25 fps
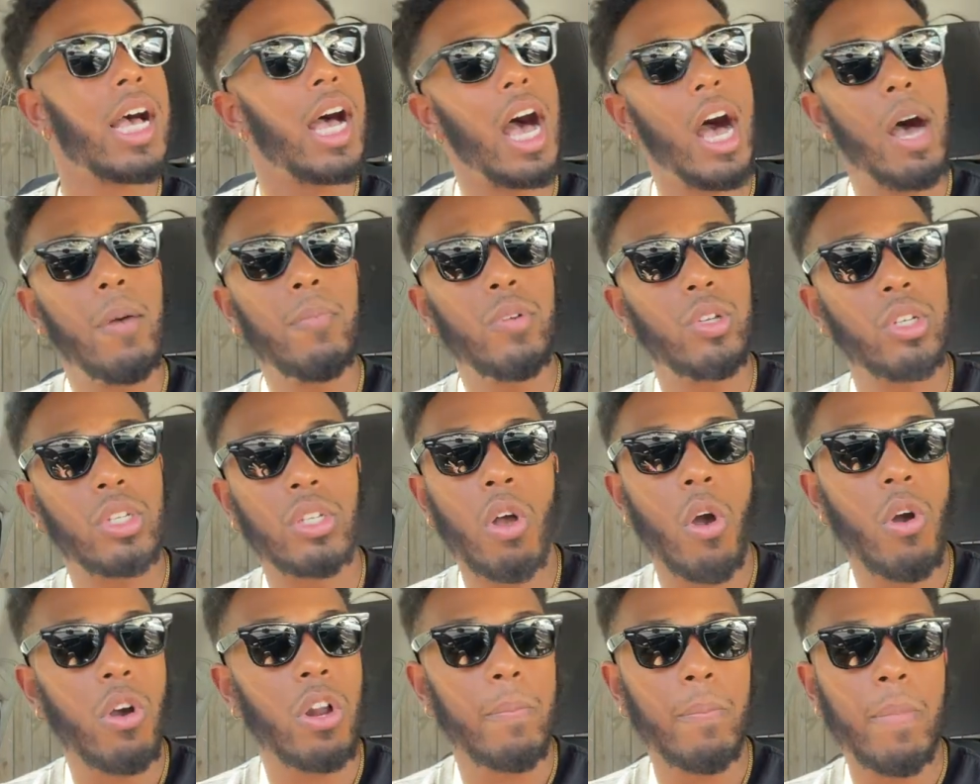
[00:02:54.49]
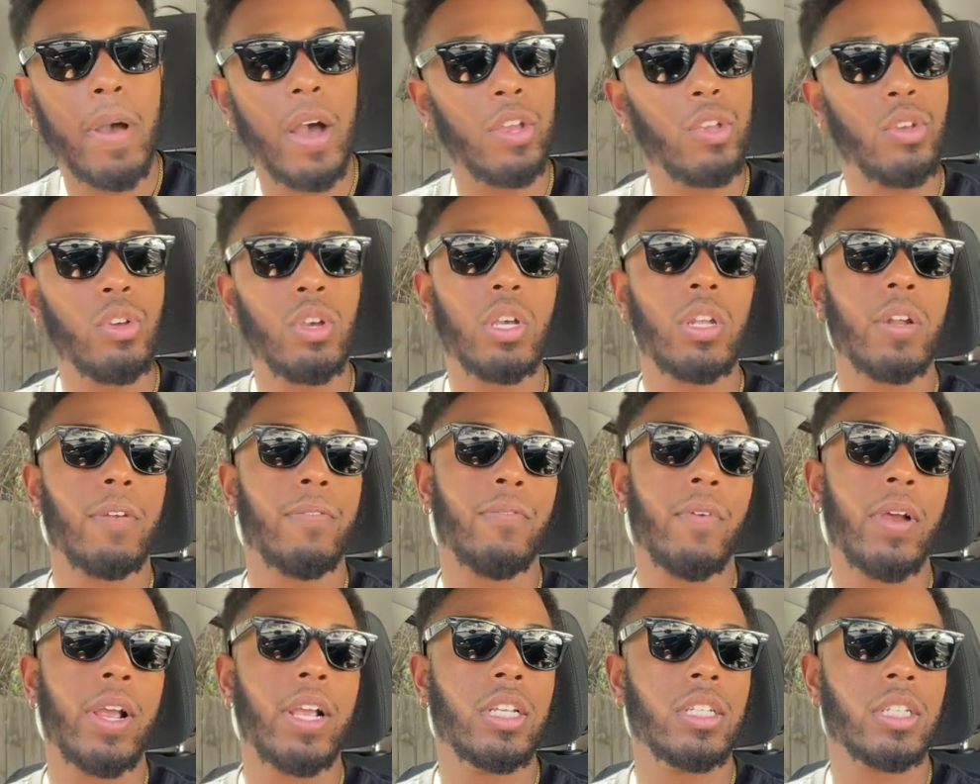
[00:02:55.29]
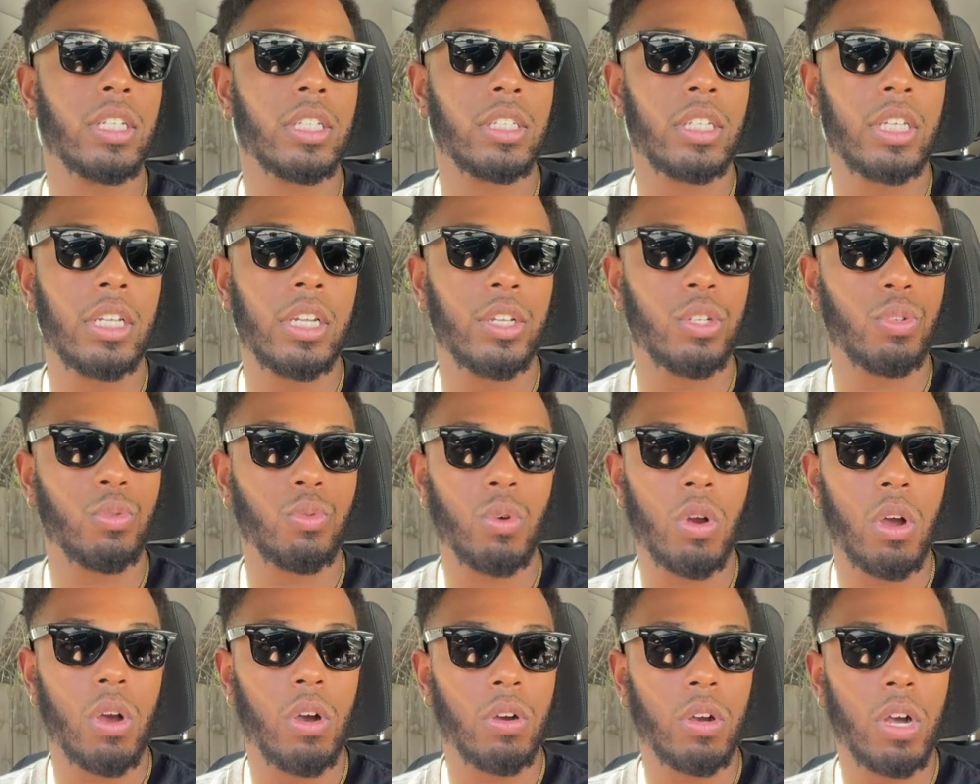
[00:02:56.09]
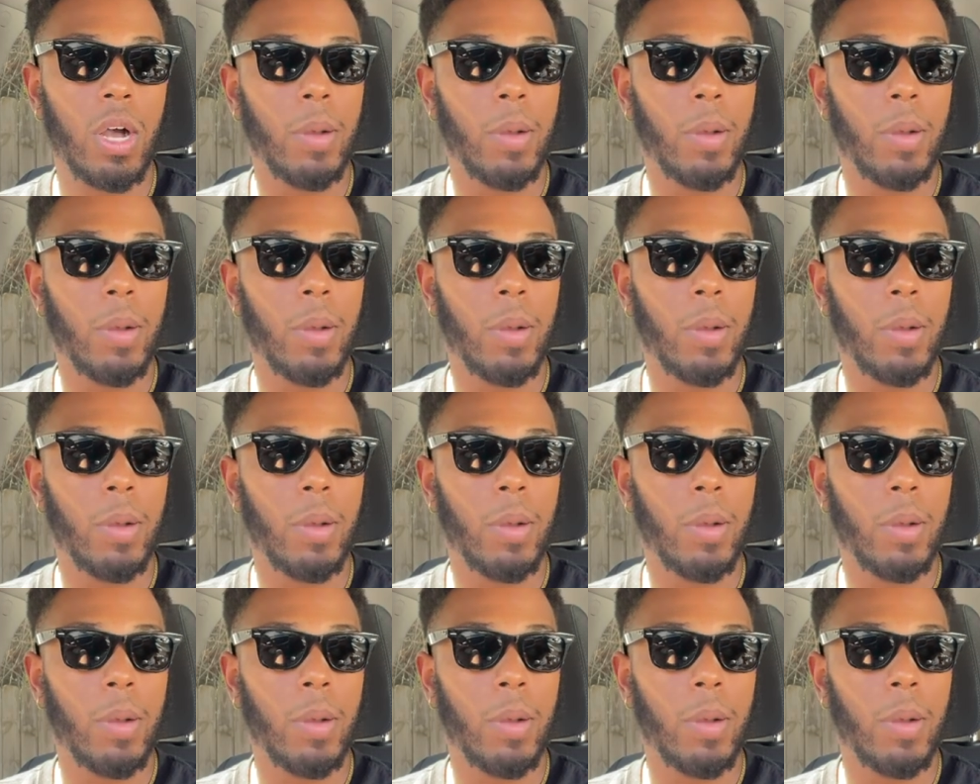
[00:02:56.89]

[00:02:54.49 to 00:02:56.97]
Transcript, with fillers: I'm just talking about you could have phrased a sentence wrong.